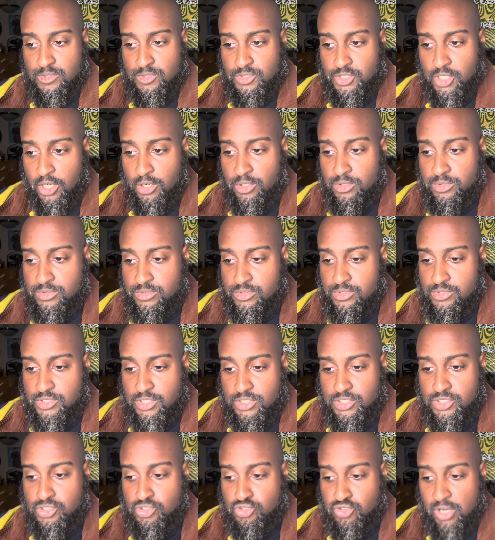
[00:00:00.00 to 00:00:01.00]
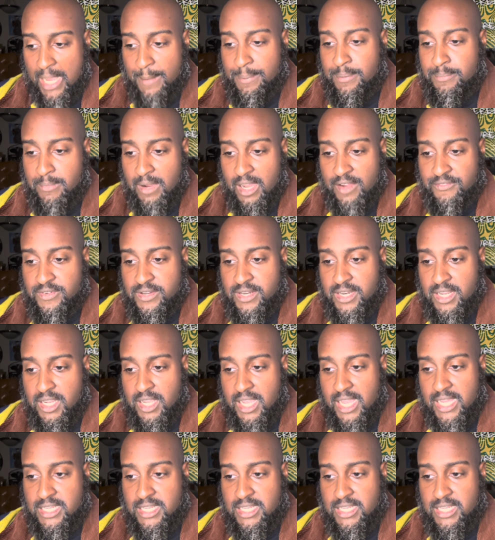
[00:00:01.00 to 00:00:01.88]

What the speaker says: Don't just drop him off at the